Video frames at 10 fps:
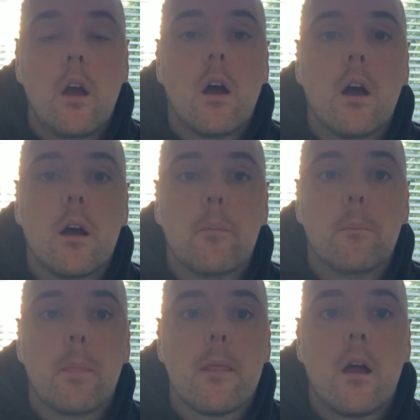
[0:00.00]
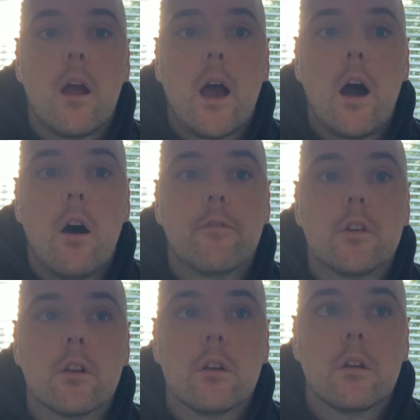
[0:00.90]
Um, I've
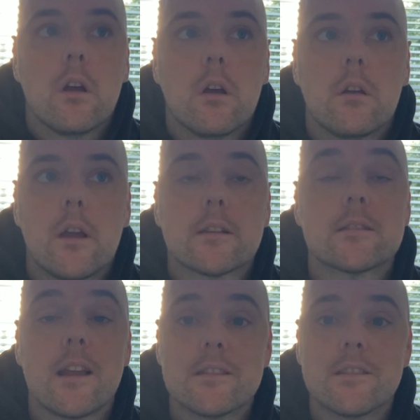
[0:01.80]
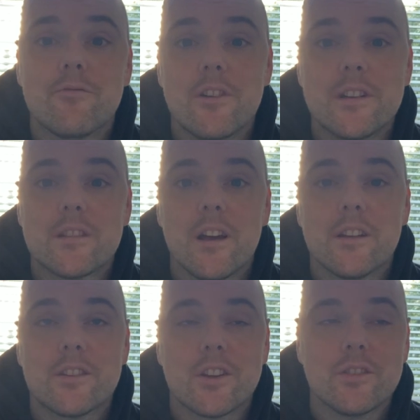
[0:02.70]
done extensive
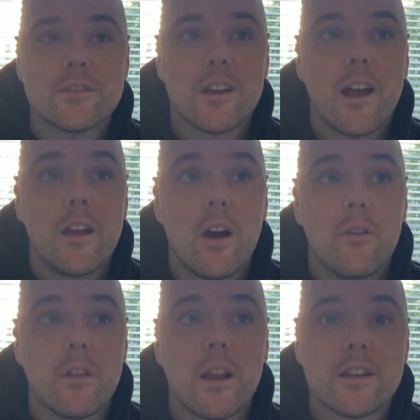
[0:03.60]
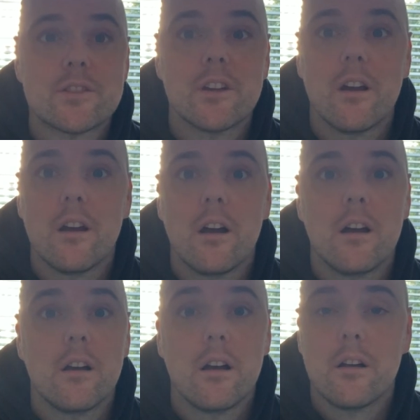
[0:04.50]
research, you could say, over the last year,
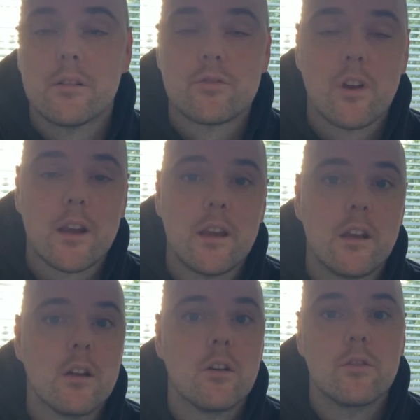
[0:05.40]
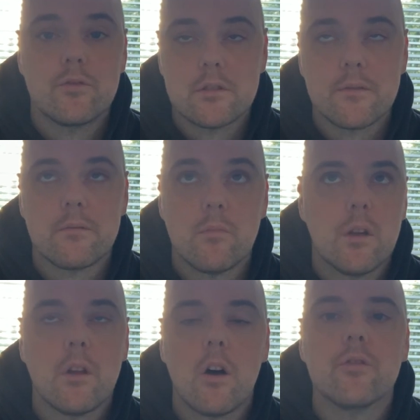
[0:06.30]
uh, tracking hundreds of,
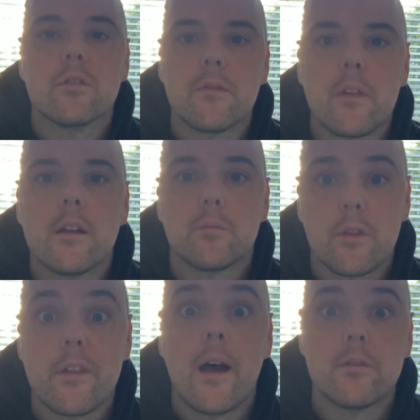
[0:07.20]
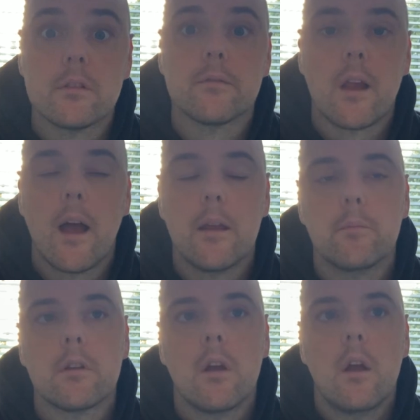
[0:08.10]
well, not hundreds of thousands, but thousands of
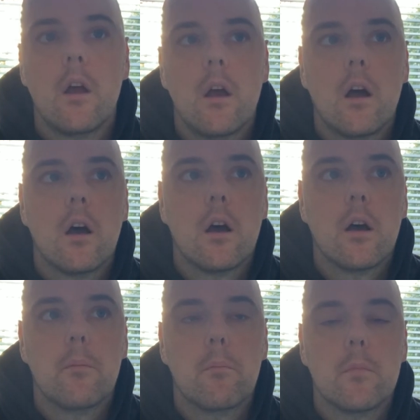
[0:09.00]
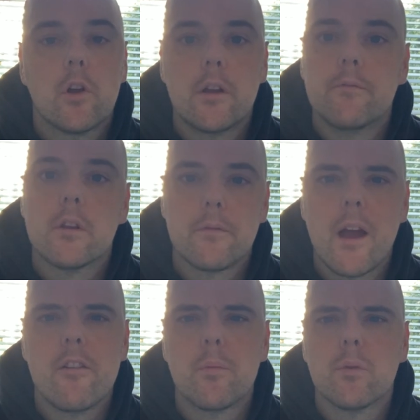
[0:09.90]
games, um, looking for the
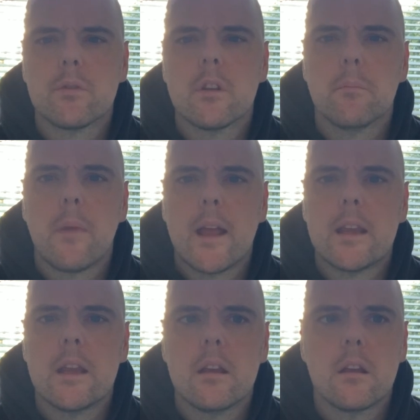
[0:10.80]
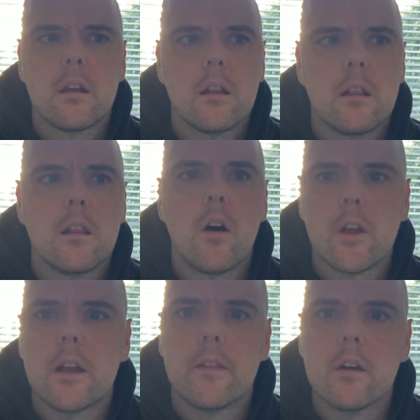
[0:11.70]
variables that make it
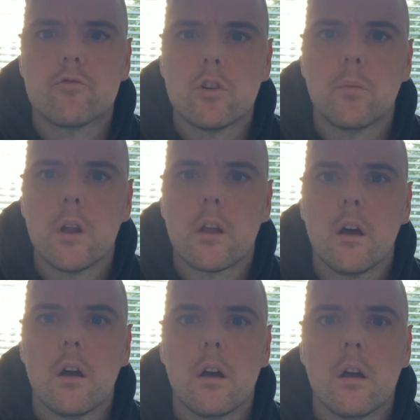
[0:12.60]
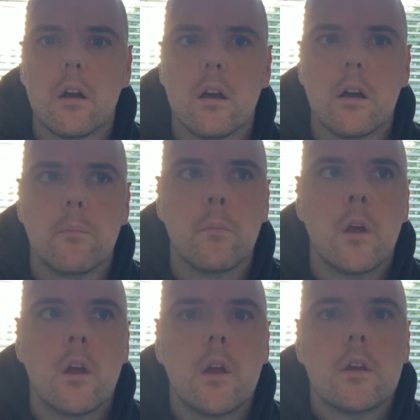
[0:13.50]
likely that a draw will occur. Um,
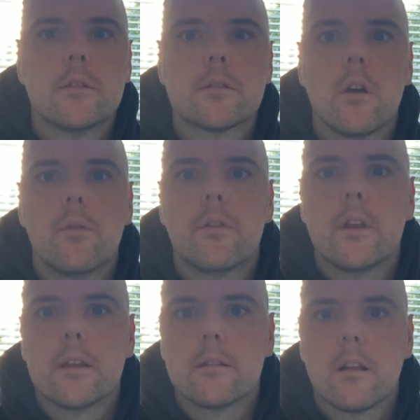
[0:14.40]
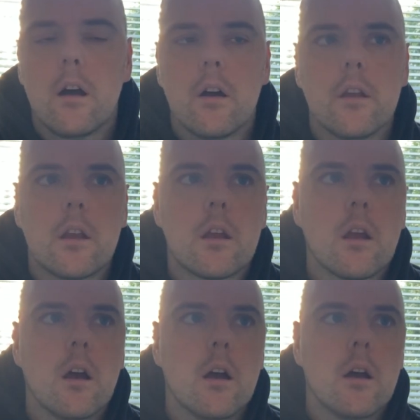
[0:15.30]
so things like
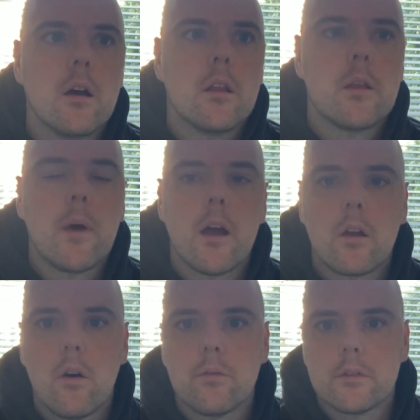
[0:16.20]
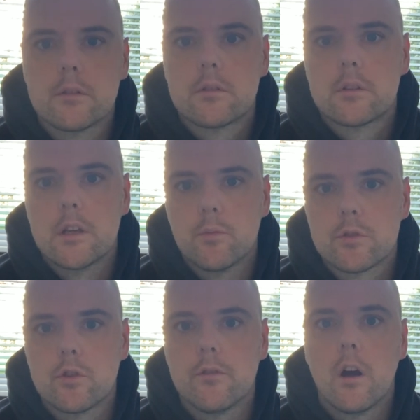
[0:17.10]
uh, the amount of goals a team will
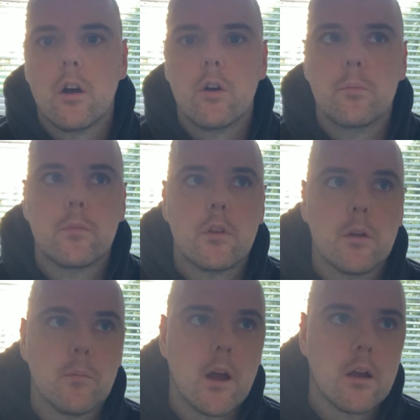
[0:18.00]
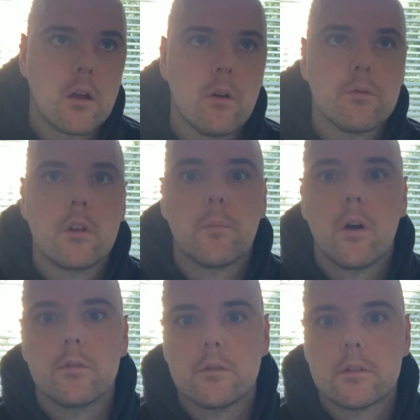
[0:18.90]
score at home, the amount of goals the
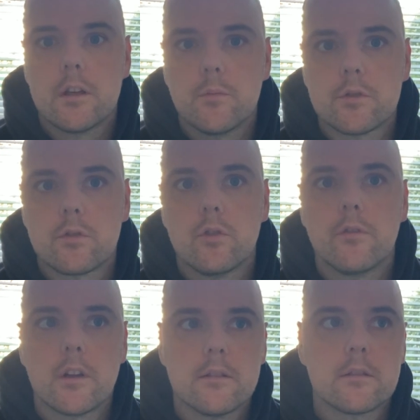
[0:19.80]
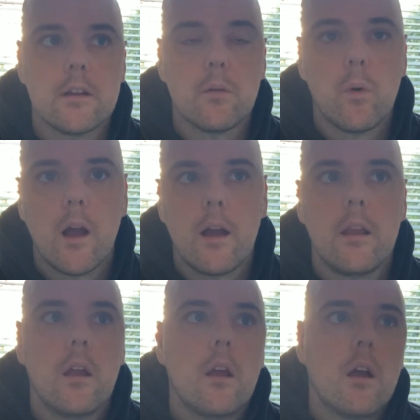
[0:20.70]
opposing team will score and concede away,
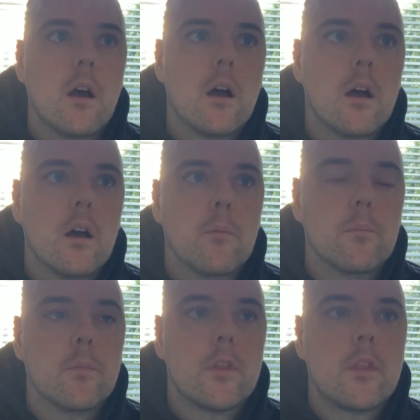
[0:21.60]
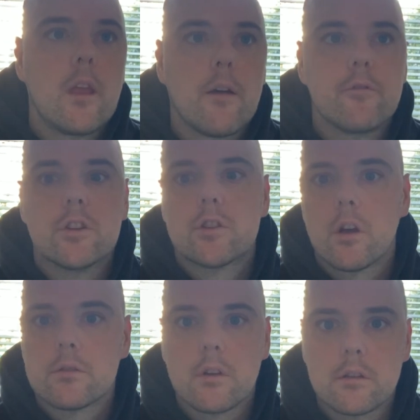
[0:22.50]
um, the average
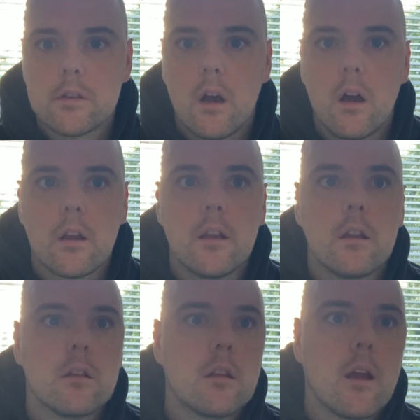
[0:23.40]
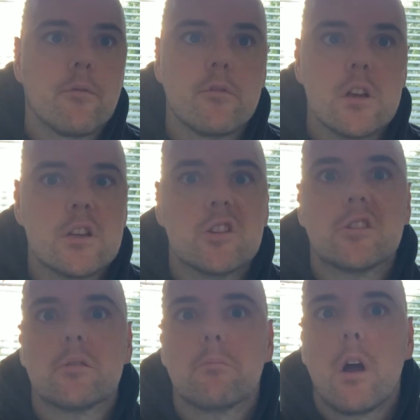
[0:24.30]
shots on target, the
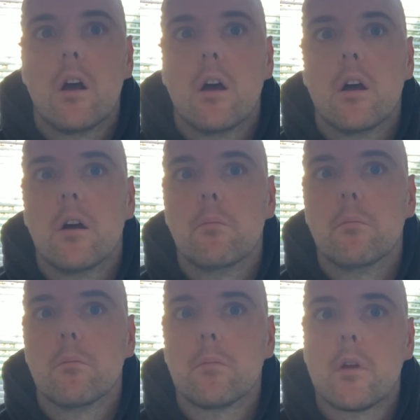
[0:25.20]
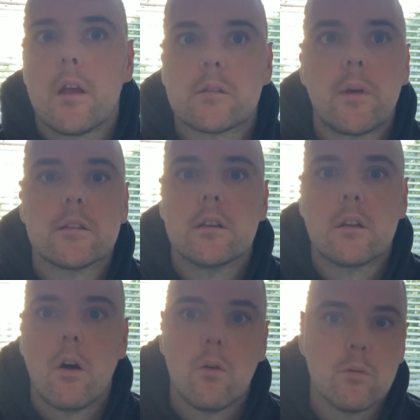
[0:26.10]
average um, expected
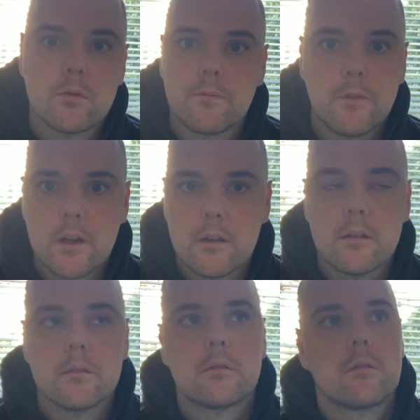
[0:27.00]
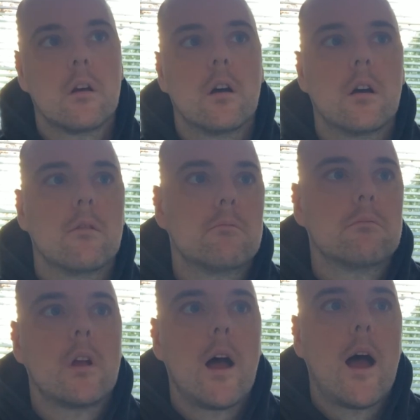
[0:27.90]
goals, figures,
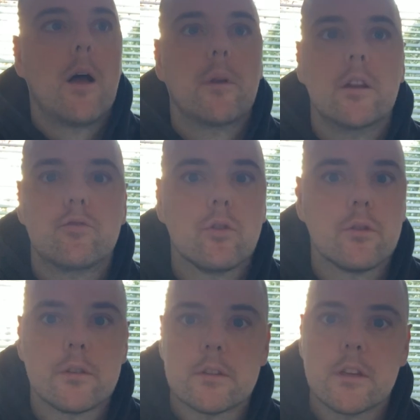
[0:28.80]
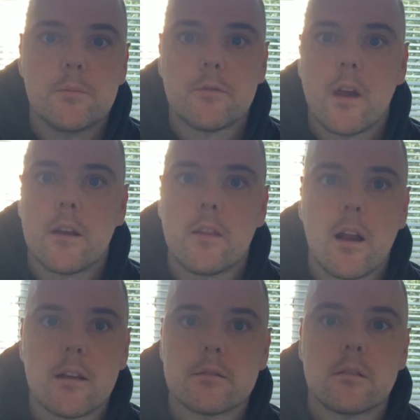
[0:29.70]
um, how many draws the teams have had in the
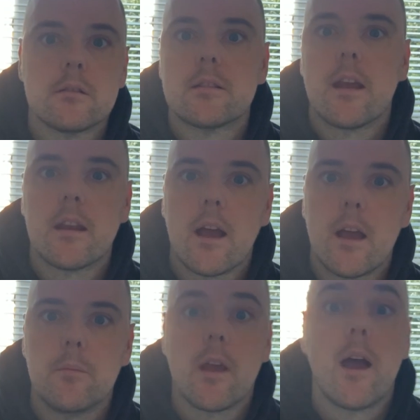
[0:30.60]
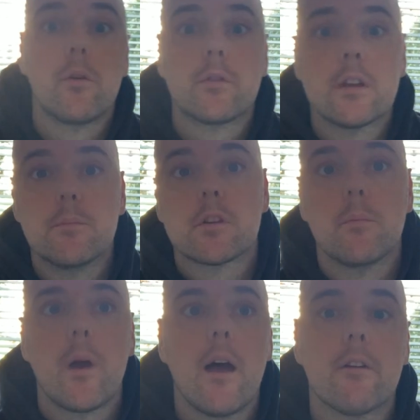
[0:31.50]
last 10 games, how teams
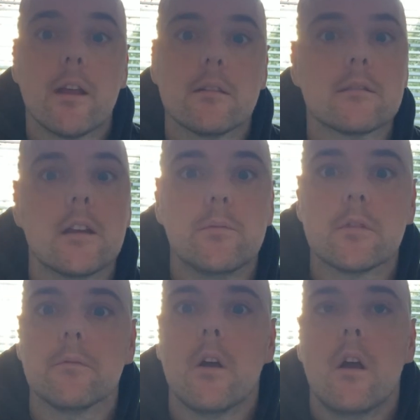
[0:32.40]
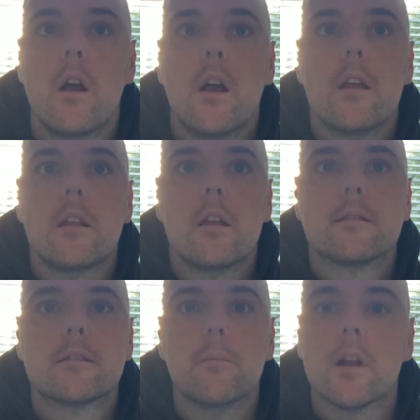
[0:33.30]
compare against teams of
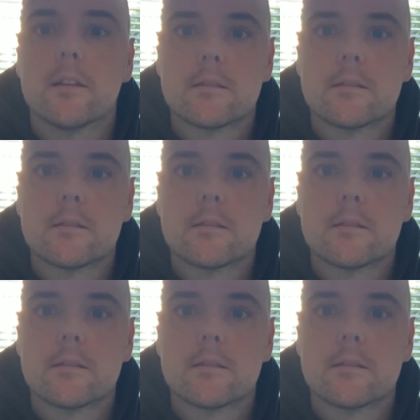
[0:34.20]
similar